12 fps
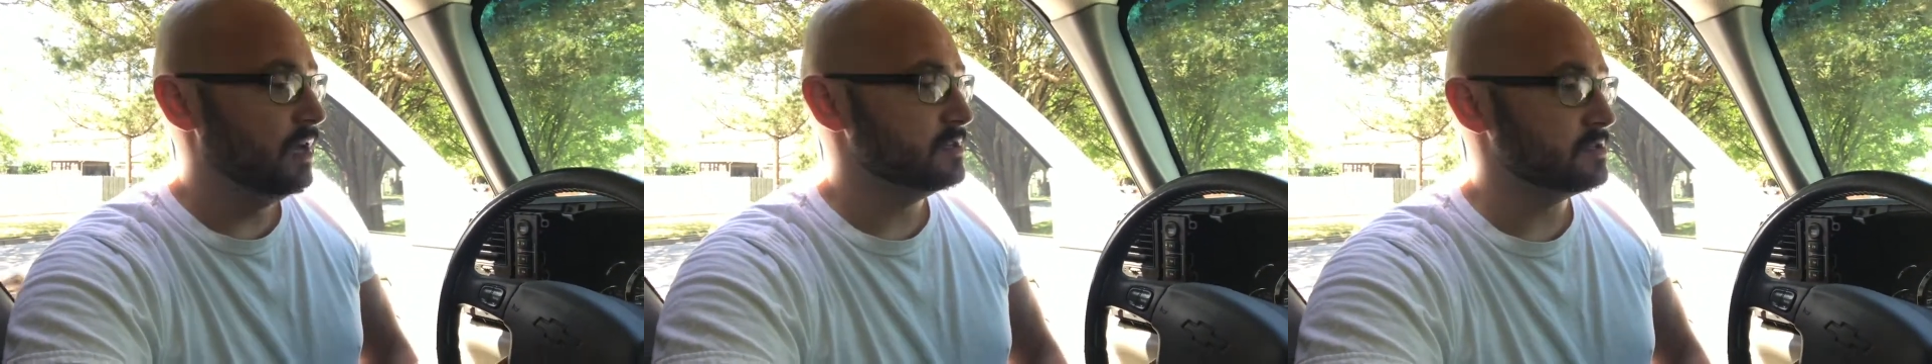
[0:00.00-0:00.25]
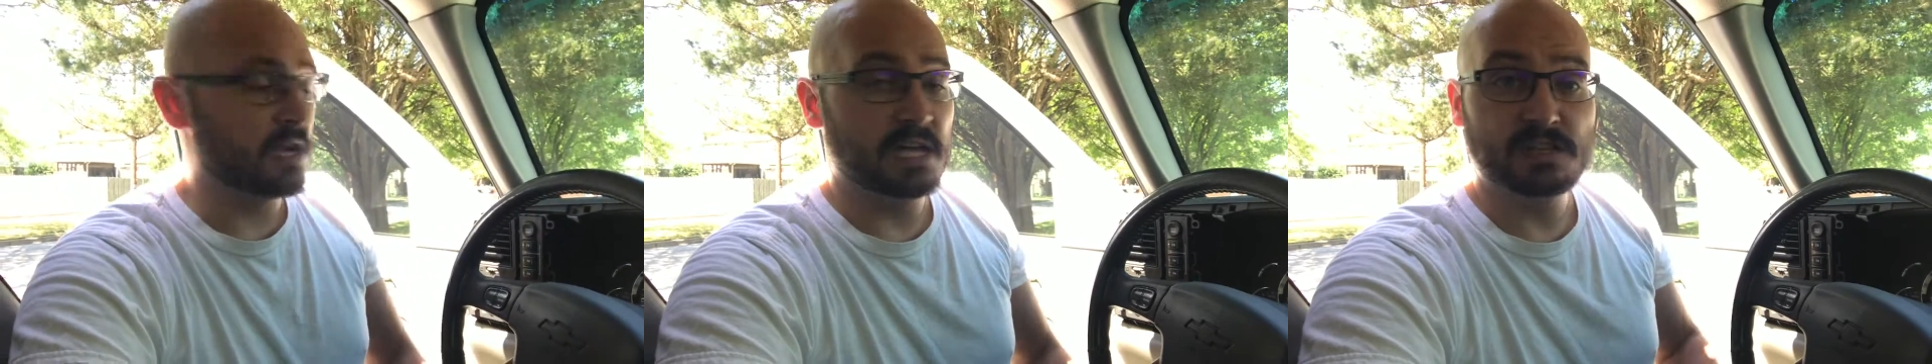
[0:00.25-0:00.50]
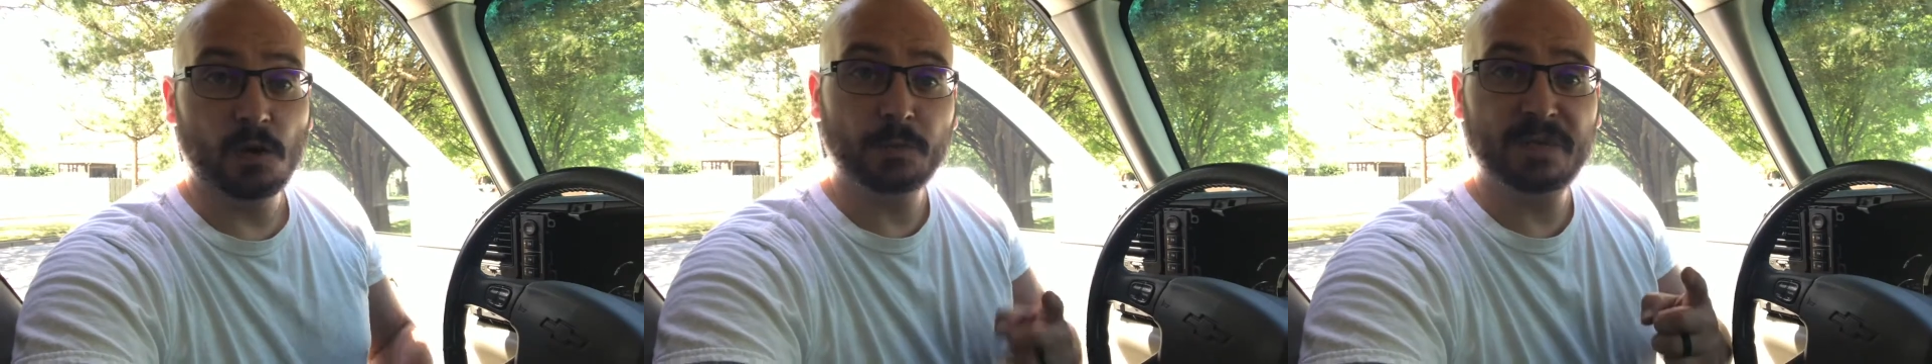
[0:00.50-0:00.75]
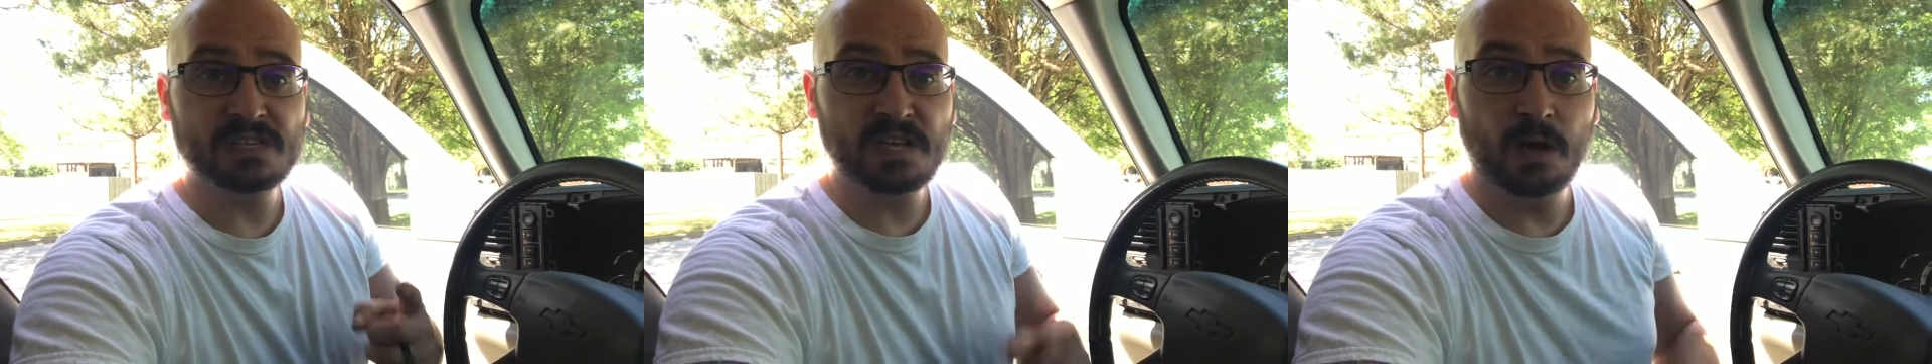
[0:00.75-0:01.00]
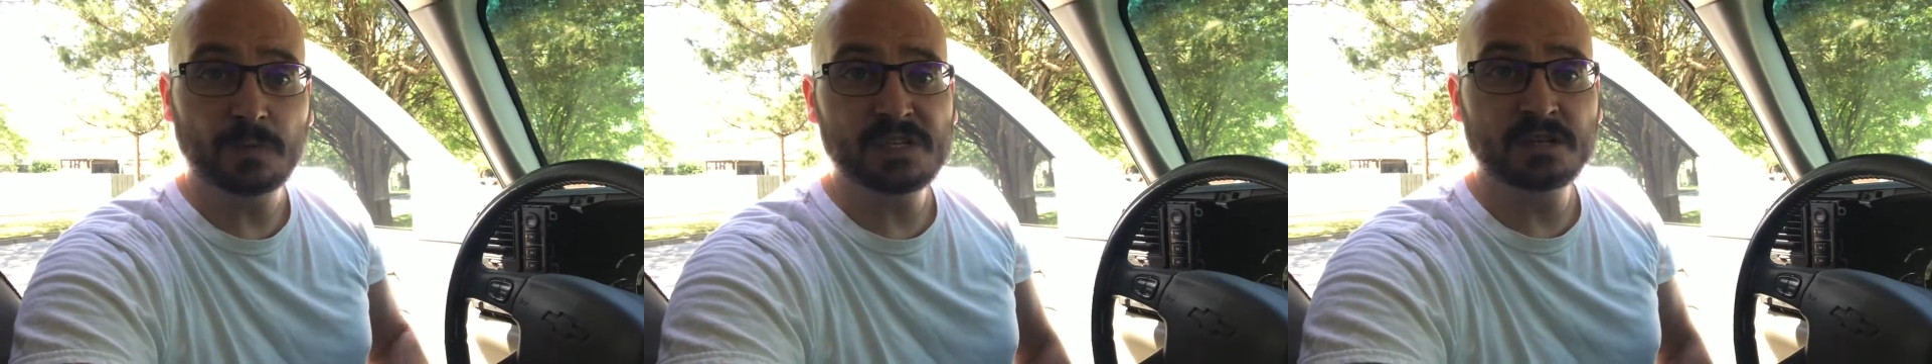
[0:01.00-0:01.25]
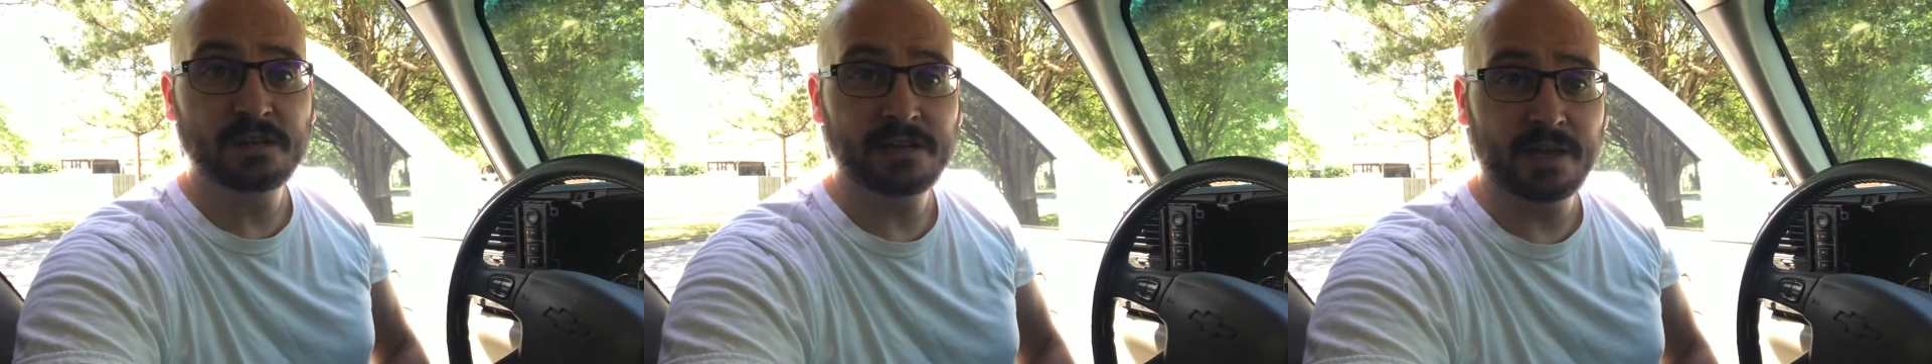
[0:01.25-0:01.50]
So guys, I hope this
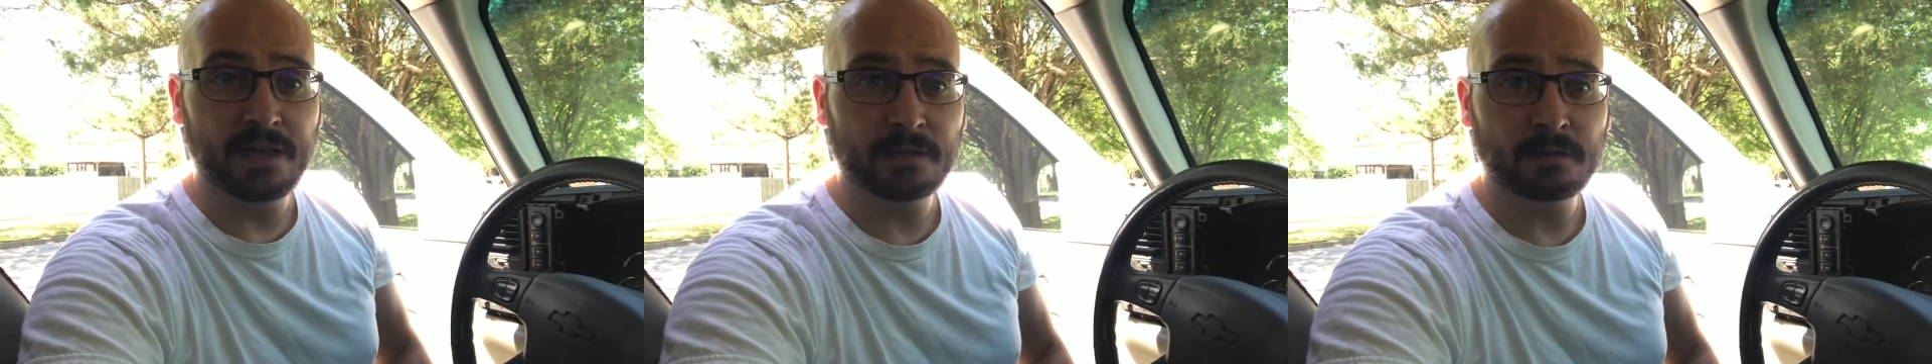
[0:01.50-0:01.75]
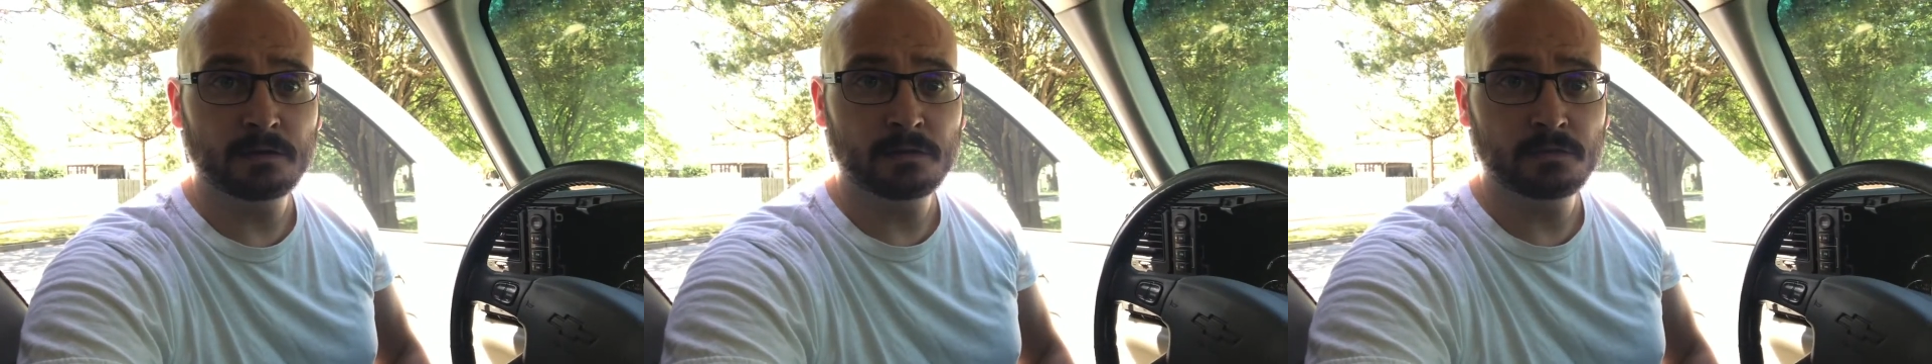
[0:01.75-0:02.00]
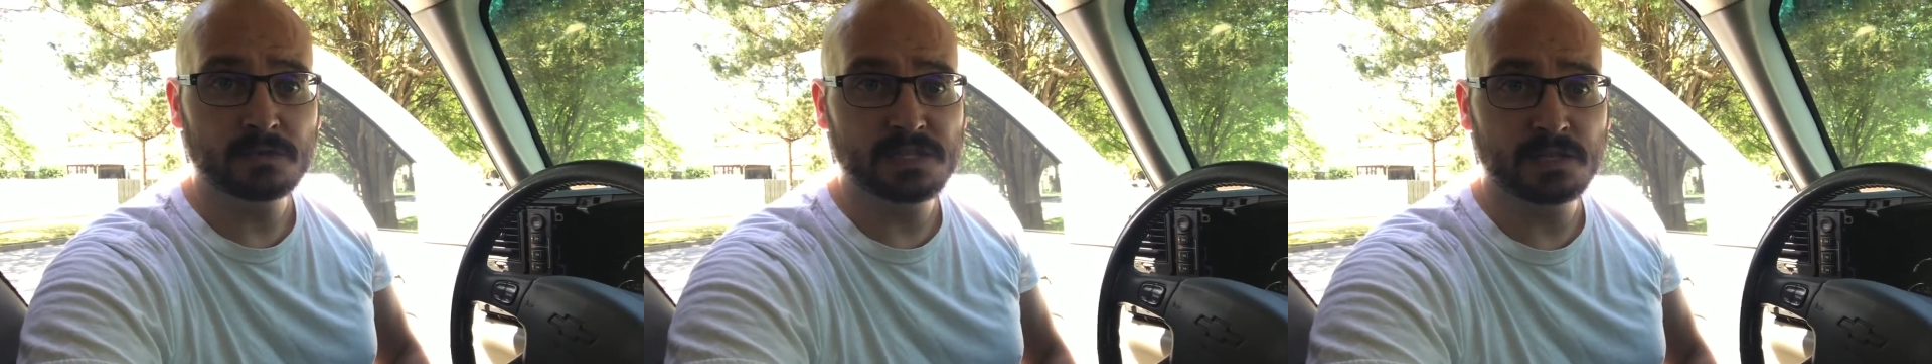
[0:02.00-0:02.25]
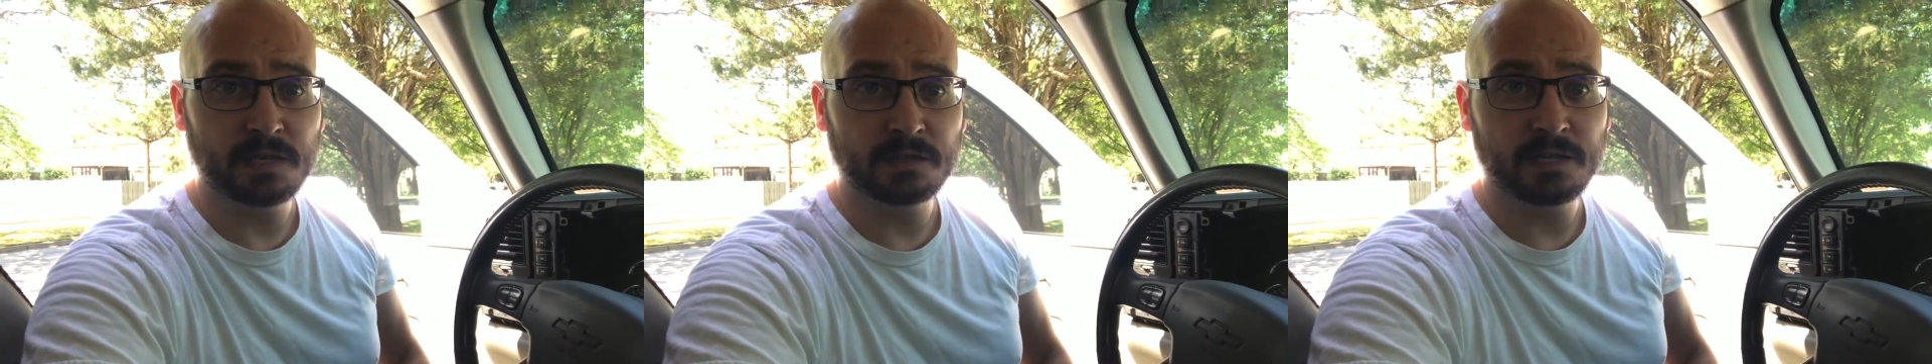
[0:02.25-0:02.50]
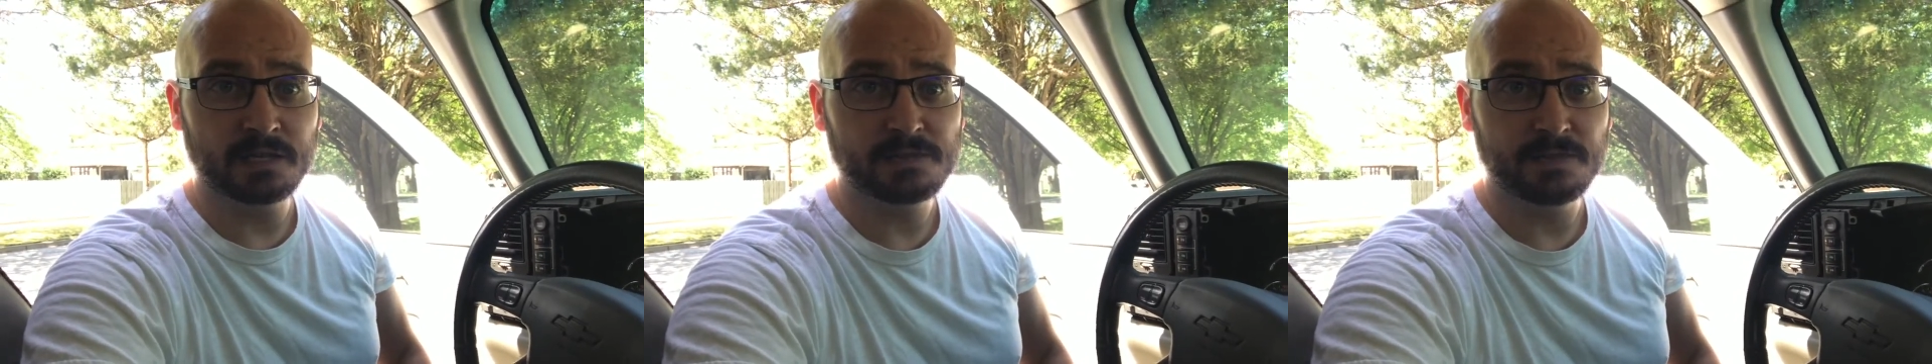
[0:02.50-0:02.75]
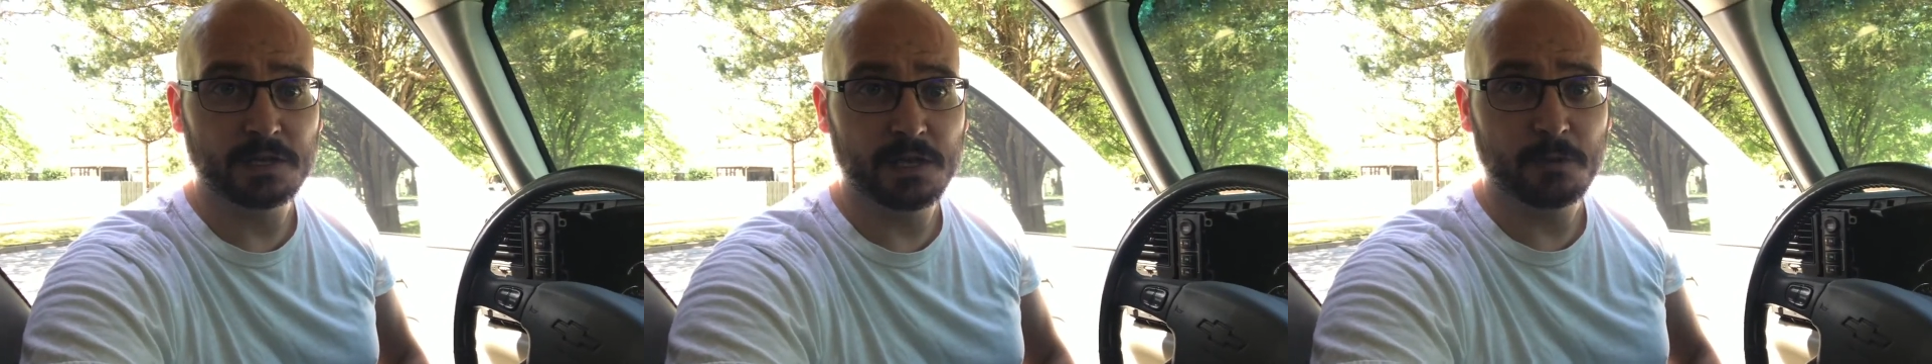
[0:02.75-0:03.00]
helps and we'll see you on the next
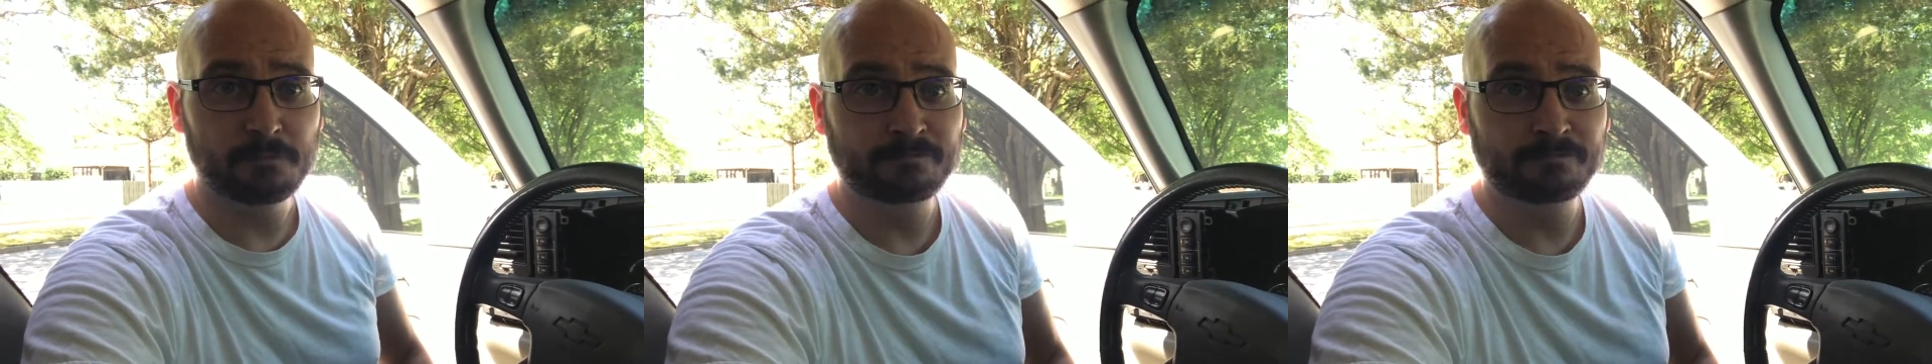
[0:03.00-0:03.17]
video.